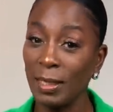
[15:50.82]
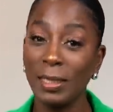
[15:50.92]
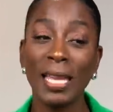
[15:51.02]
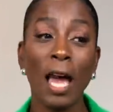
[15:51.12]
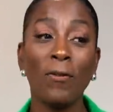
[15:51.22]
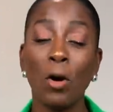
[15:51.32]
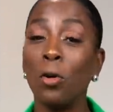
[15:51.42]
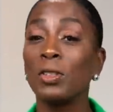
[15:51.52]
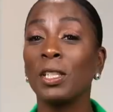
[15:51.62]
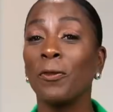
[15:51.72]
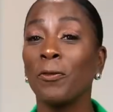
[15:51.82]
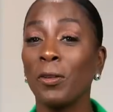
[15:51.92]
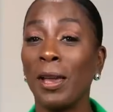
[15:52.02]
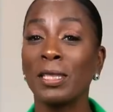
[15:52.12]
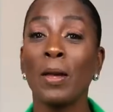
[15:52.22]
divulge their
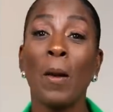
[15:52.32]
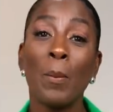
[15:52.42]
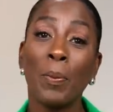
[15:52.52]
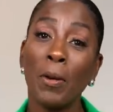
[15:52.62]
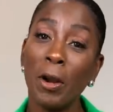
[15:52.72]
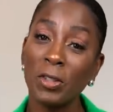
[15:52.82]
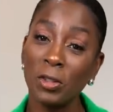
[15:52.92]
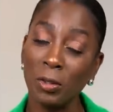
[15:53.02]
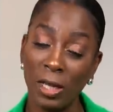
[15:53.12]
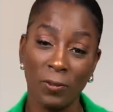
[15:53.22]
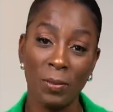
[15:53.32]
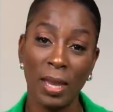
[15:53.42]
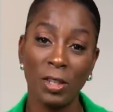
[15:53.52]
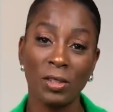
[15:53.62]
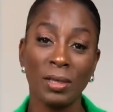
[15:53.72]
friends' personal
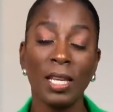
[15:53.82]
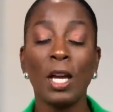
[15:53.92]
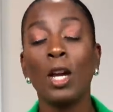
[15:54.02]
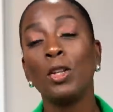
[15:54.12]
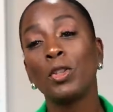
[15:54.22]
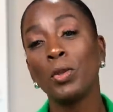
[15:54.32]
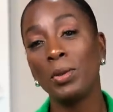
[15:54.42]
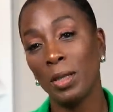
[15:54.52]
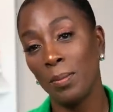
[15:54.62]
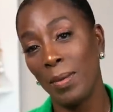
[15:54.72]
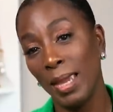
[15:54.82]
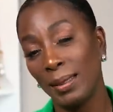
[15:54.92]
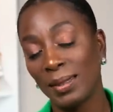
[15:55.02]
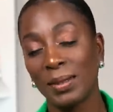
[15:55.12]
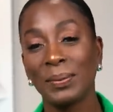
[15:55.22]
information to their
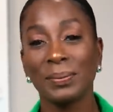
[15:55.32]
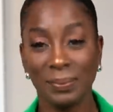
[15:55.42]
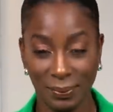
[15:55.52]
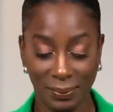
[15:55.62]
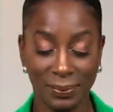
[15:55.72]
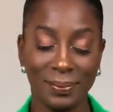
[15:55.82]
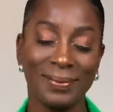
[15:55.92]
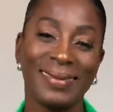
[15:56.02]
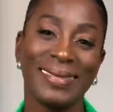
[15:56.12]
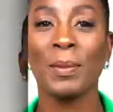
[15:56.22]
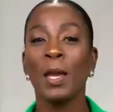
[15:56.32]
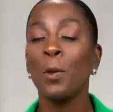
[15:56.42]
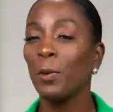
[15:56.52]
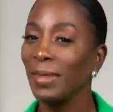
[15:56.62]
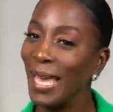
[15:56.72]
mates.
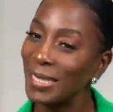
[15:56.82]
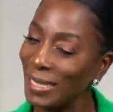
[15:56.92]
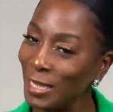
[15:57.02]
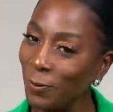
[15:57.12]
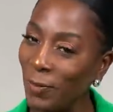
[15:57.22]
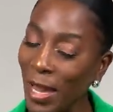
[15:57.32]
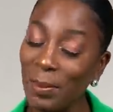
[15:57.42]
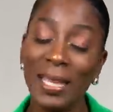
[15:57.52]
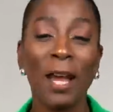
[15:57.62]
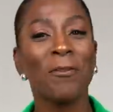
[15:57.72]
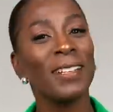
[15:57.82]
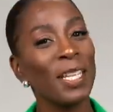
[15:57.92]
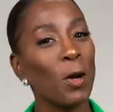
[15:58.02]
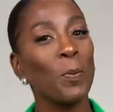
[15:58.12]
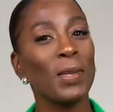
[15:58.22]
Well, that's it, family. I really
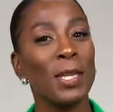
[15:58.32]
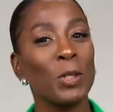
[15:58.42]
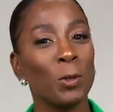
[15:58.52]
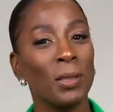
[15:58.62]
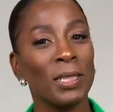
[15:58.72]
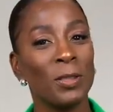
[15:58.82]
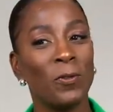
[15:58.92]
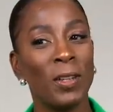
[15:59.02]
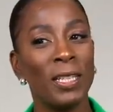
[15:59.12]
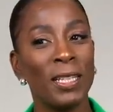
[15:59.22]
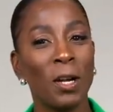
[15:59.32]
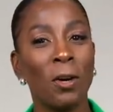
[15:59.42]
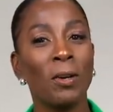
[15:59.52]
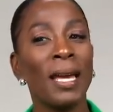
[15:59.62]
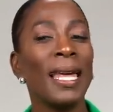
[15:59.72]
hope you enjoyed this
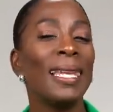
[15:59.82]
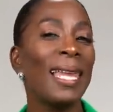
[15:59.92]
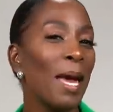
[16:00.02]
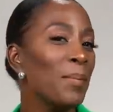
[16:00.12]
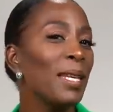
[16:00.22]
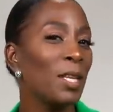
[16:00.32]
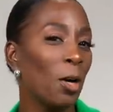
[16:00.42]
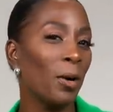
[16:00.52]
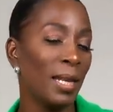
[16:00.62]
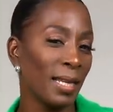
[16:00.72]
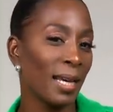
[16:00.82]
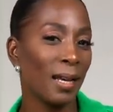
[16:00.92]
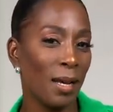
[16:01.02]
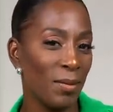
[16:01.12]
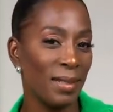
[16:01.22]
video. Let me know in the
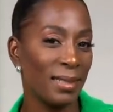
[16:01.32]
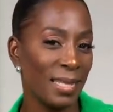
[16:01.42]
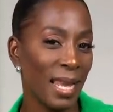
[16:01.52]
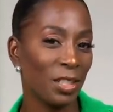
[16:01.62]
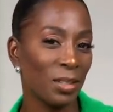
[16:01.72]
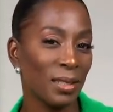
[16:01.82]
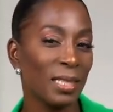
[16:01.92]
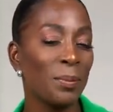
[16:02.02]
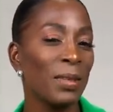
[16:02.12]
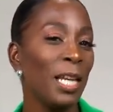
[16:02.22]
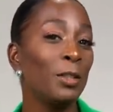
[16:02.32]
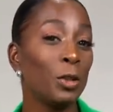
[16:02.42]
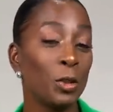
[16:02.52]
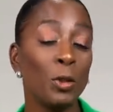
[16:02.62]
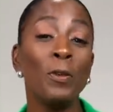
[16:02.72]
comment section some things
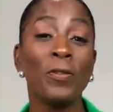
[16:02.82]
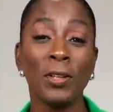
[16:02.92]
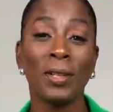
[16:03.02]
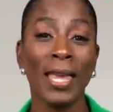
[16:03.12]
that you feel